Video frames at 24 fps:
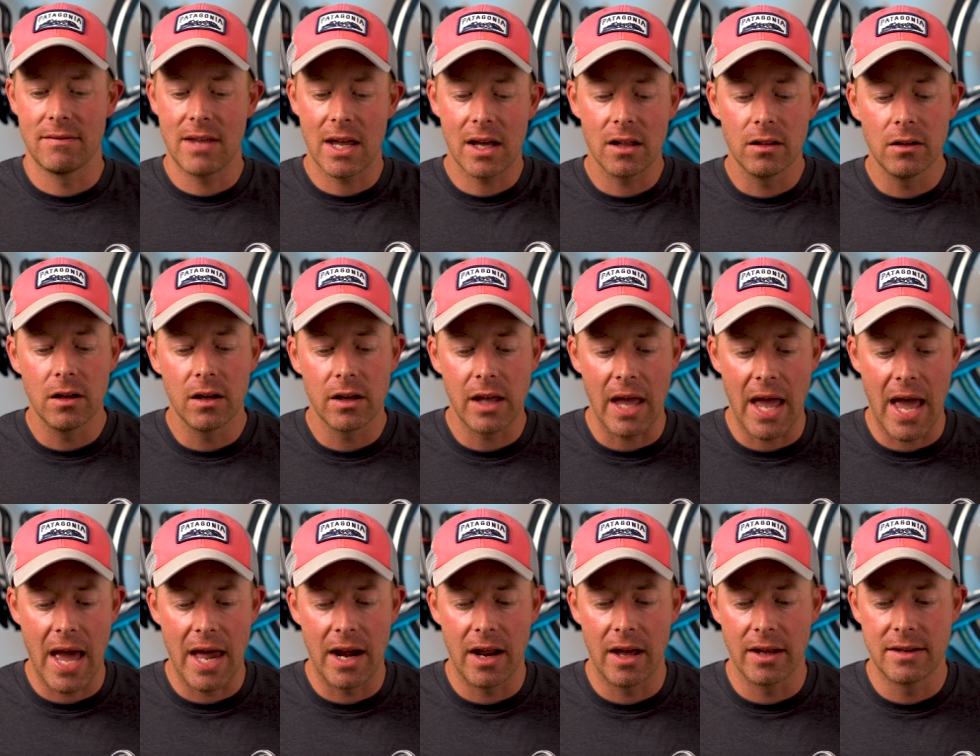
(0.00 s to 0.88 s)
of take a look
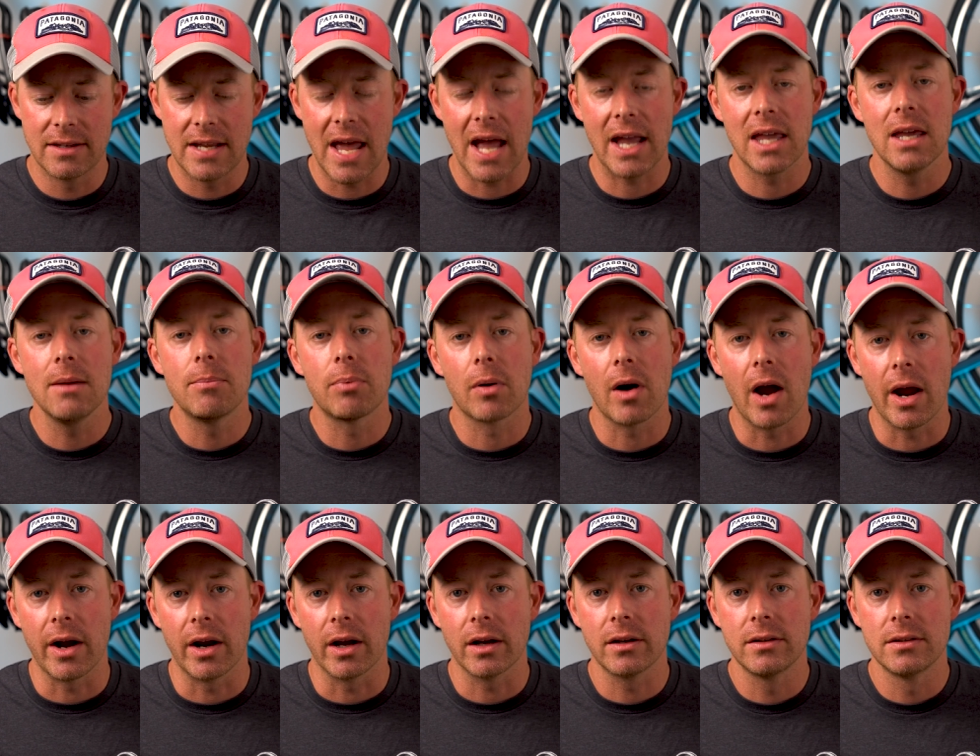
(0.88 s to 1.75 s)
at a techie
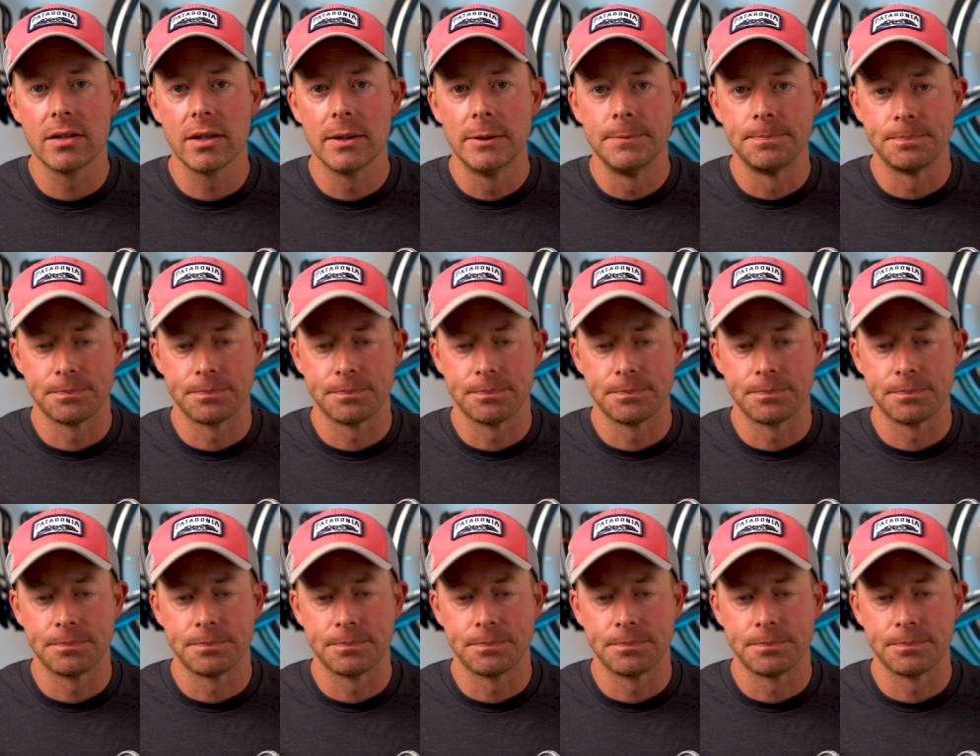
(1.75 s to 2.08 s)
product.